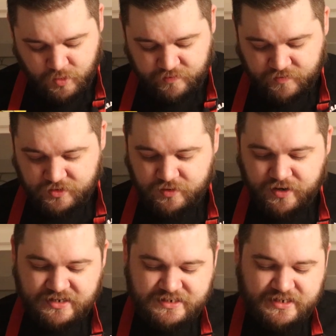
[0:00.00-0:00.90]
We've also
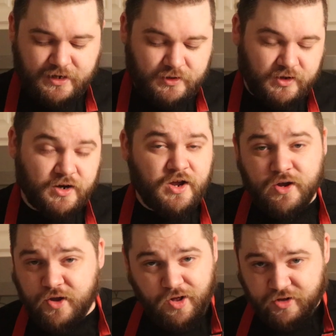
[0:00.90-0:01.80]
got a singular
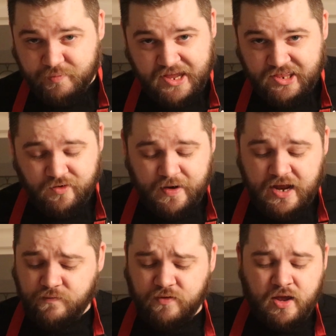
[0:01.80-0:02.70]
Cult by the
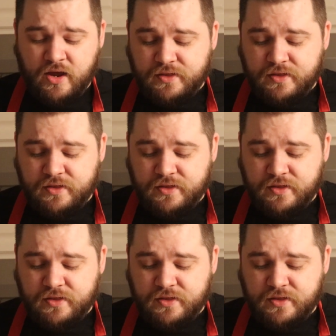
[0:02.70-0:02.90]
Grave.